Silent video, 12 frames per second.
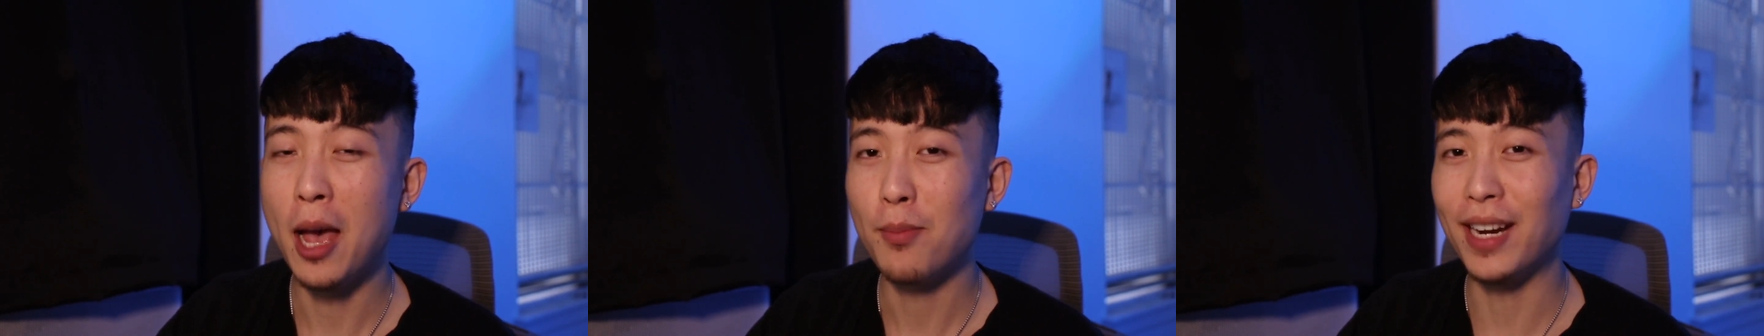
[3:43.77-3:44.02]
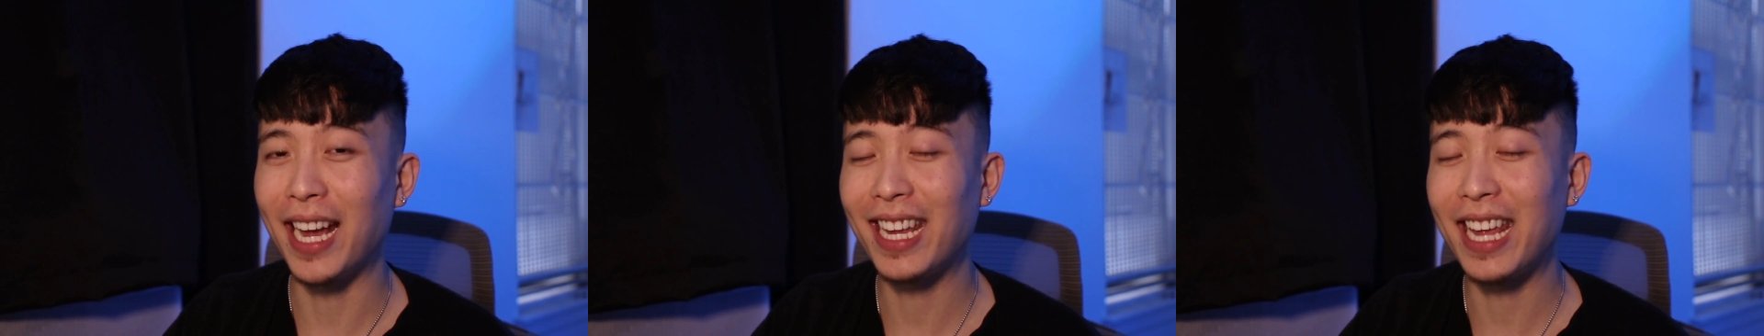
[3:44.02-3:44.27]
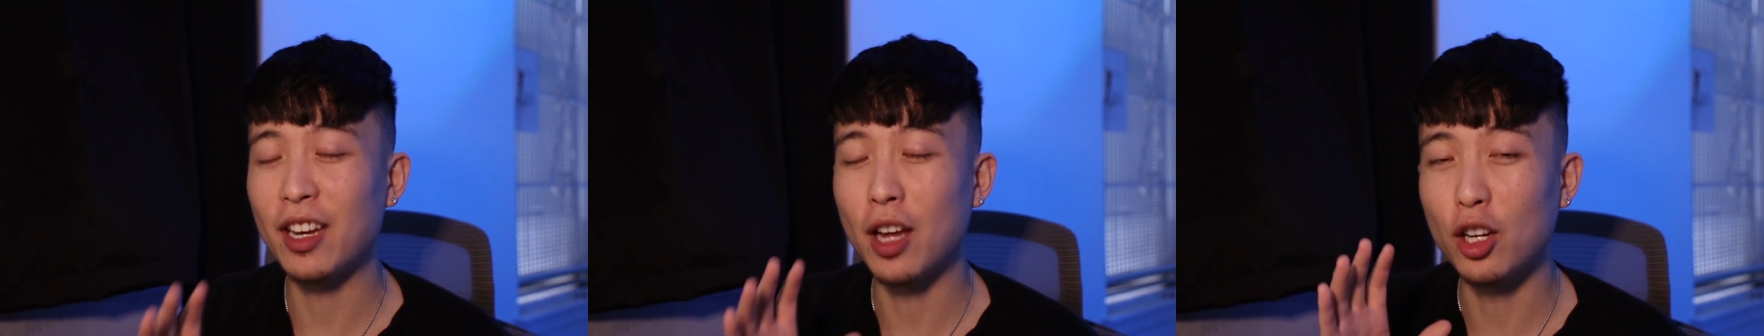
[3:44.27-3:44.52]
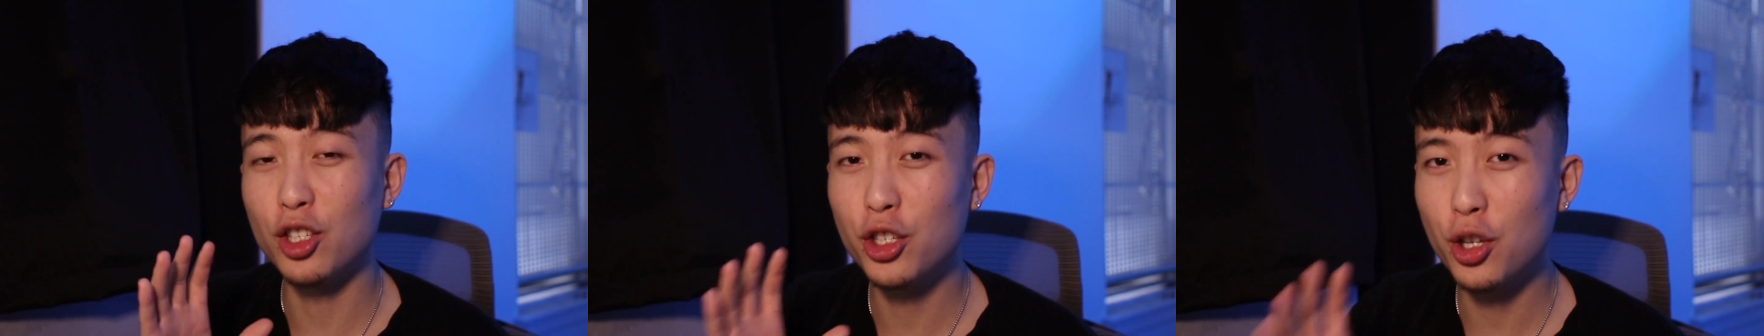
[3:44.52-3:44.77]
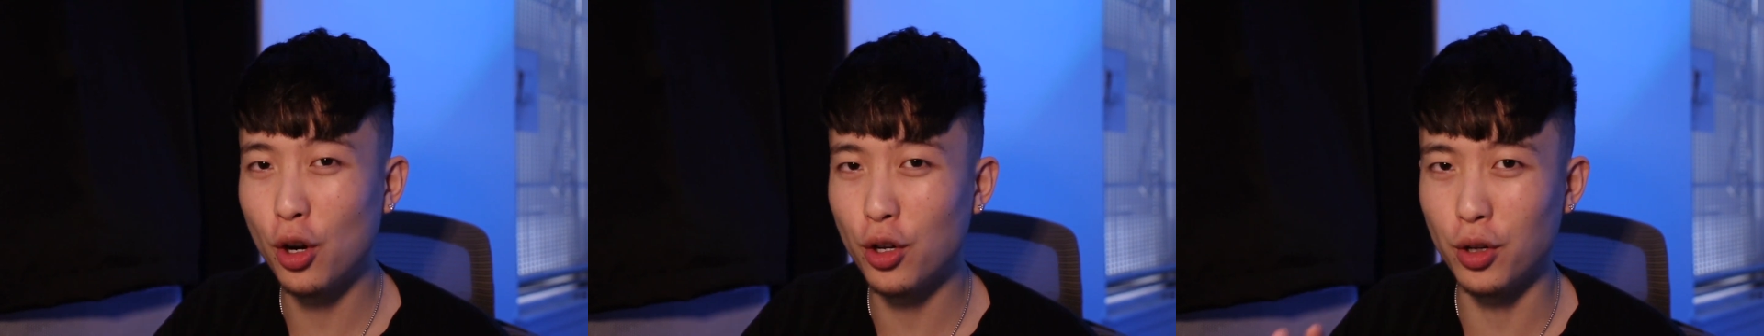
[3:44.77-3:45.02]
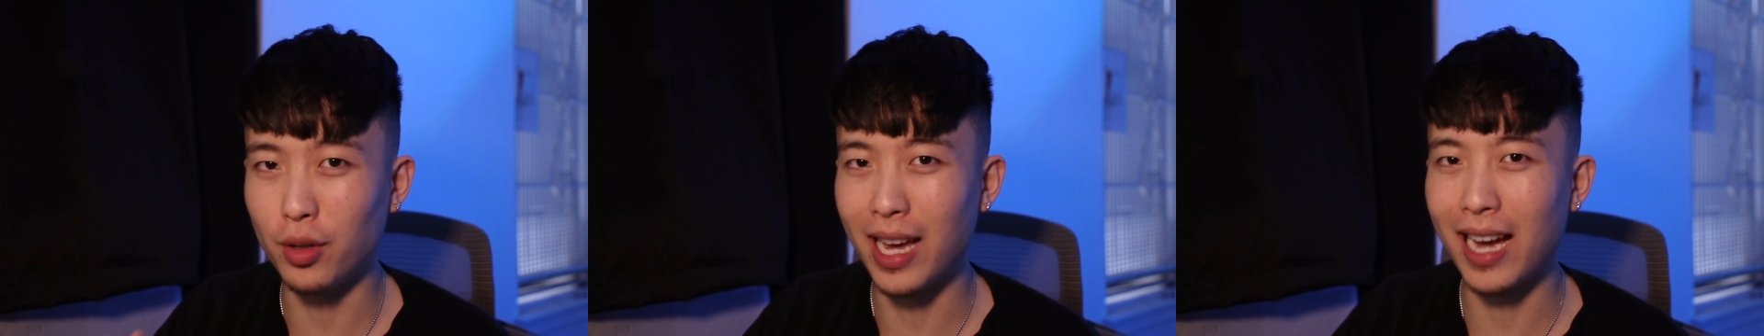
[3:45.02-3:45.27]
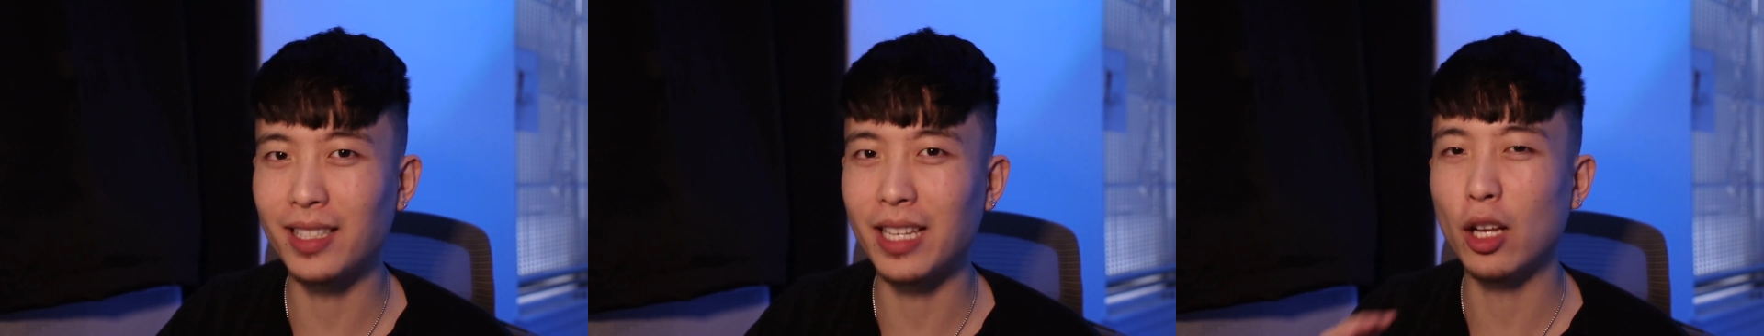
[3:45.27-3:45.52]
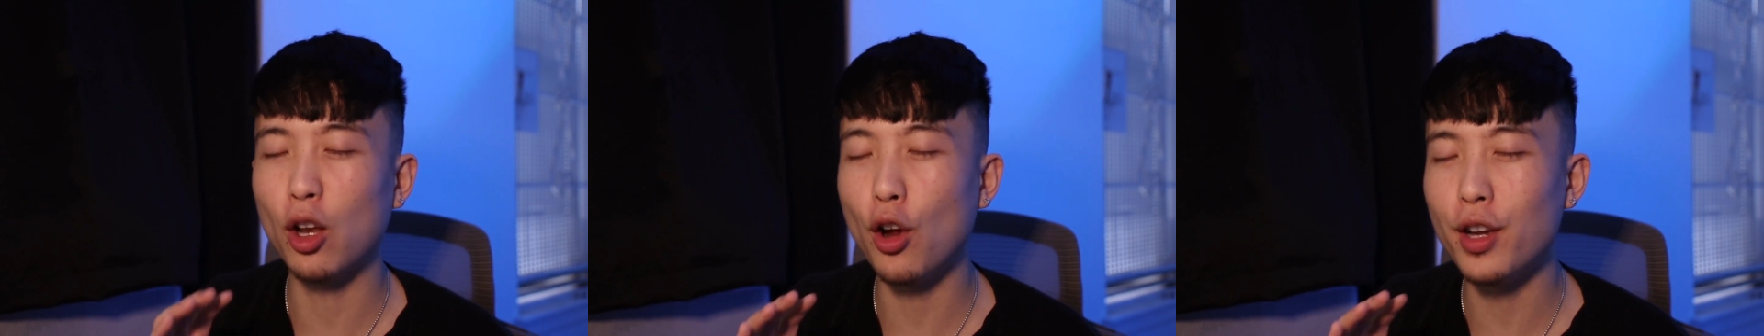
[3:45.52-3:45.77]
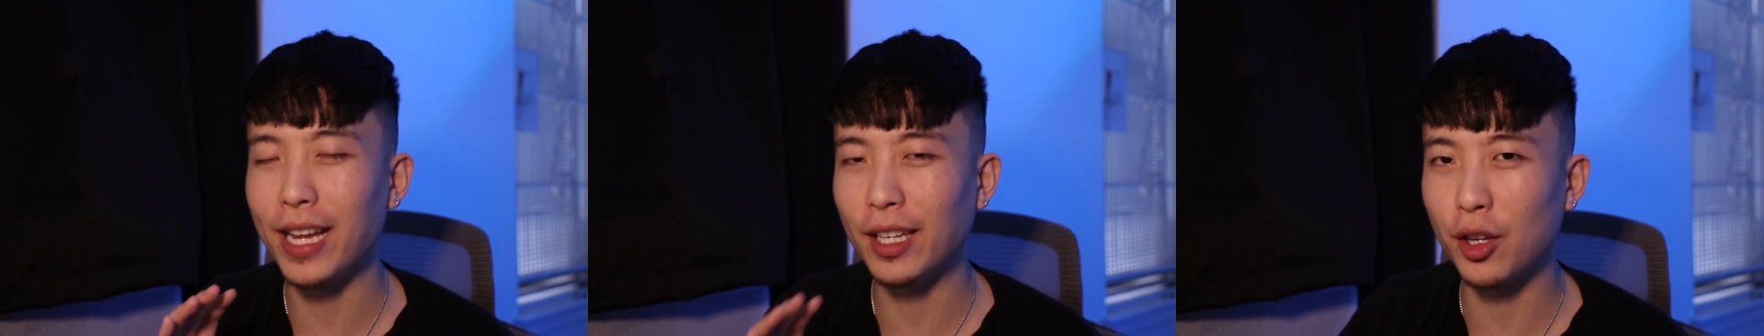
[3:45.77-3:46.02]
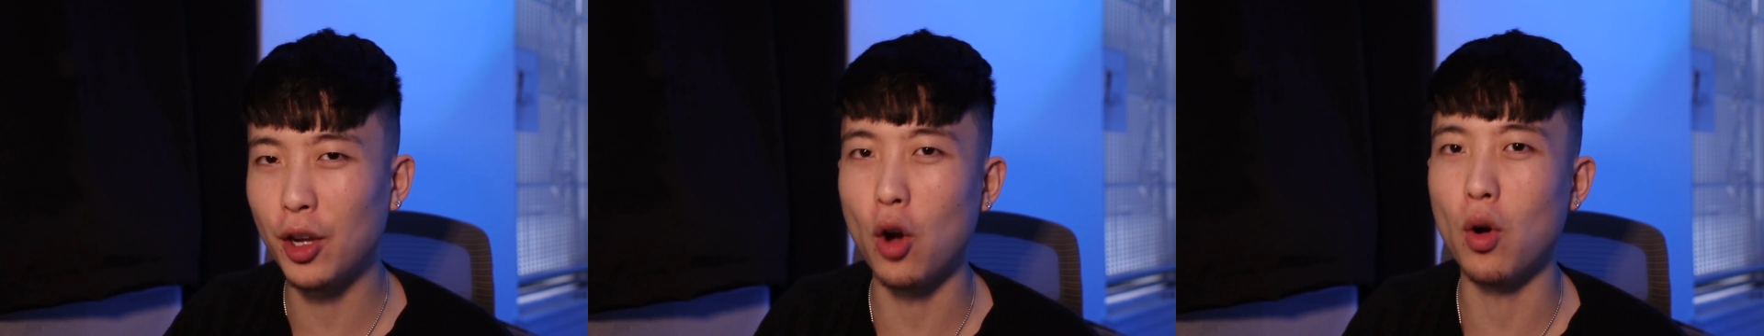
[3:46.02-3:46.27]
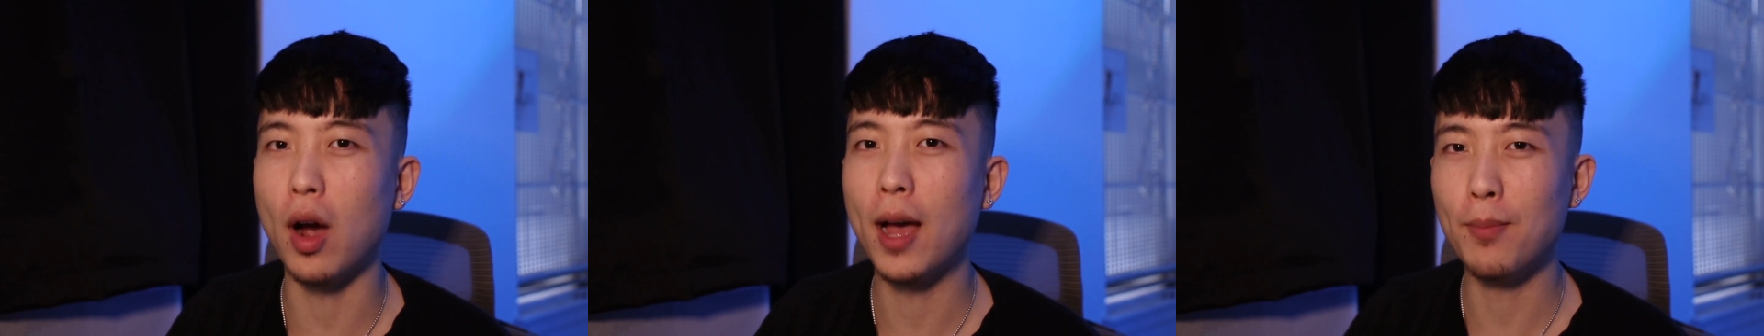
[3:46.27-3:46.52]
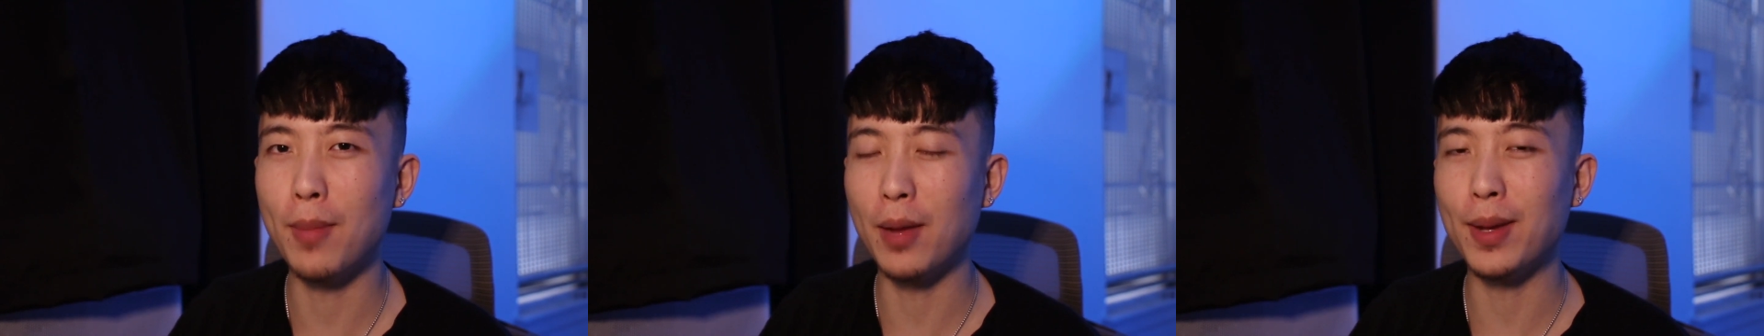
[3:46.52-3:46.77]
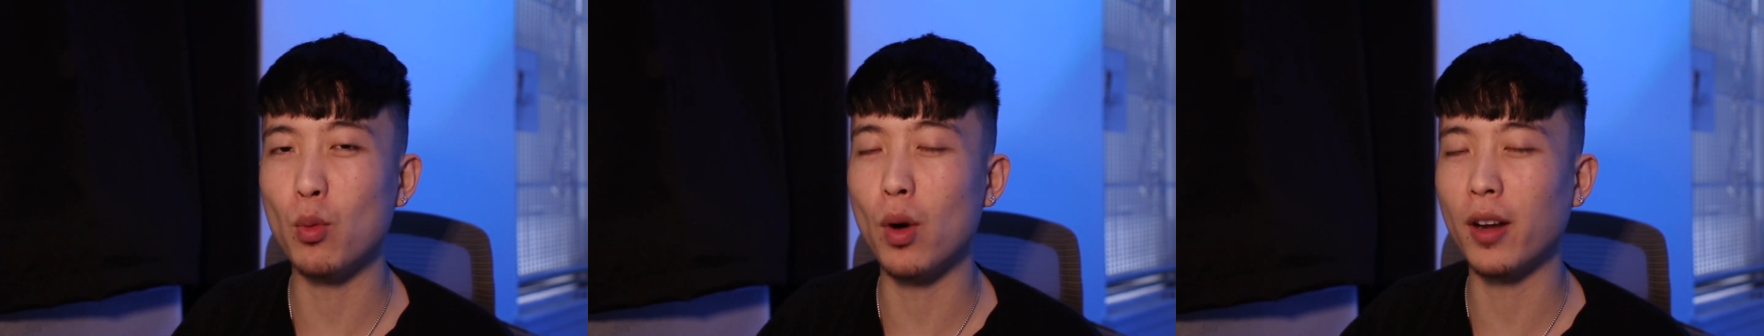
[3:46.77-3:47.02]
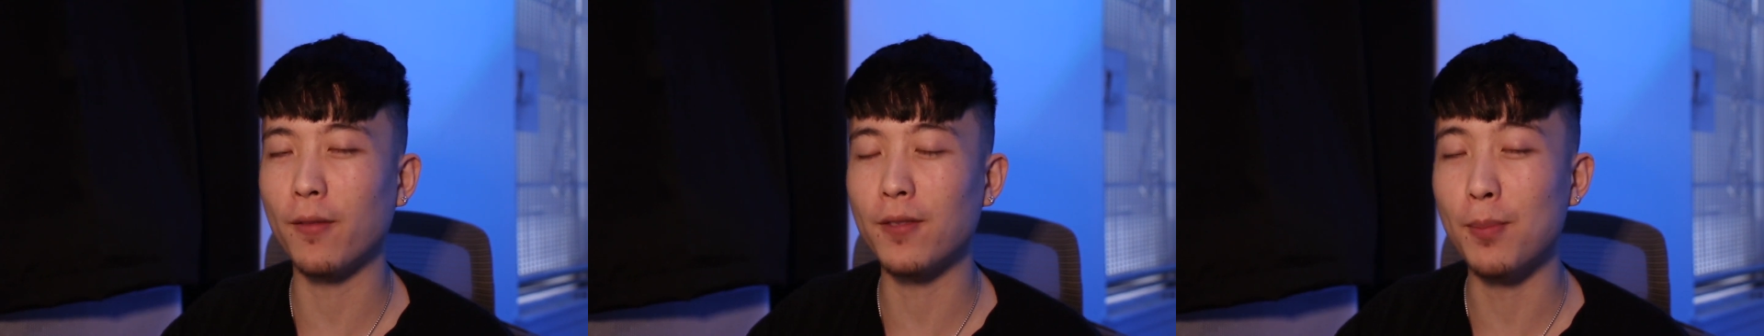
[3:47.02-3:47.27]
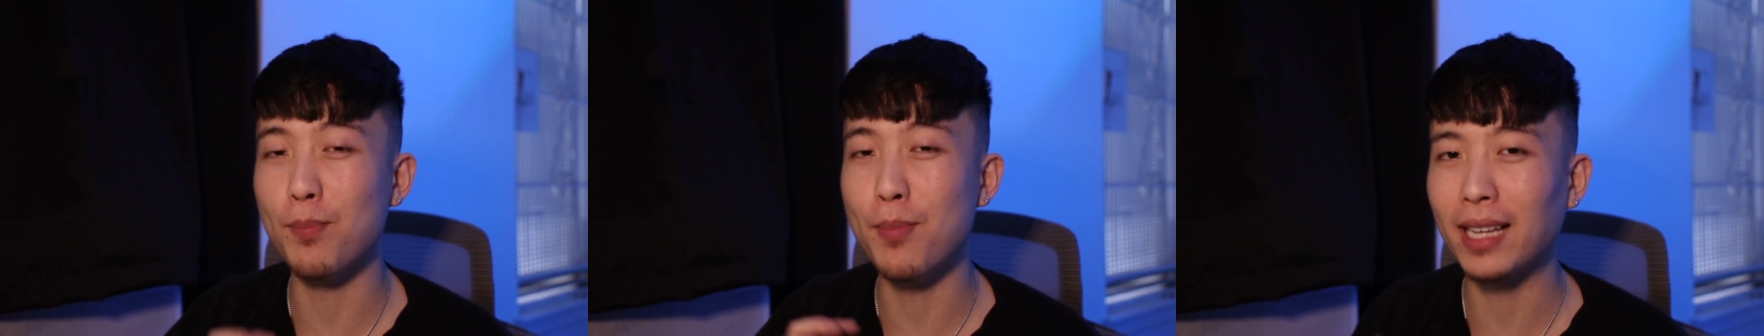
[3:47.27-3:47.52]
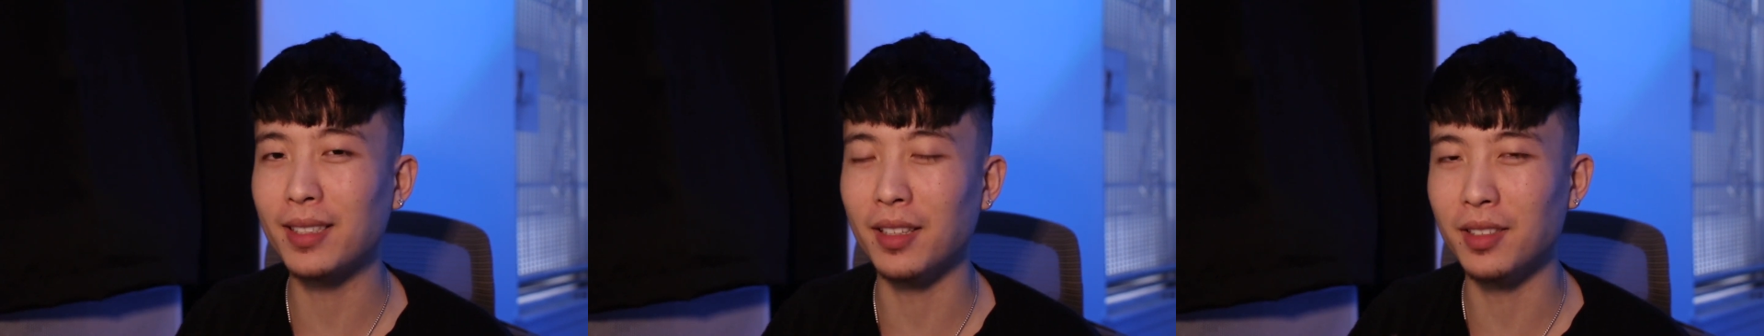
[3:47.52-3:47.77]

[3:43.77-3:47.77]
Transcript: but I can assure you that learning Go may be one of the best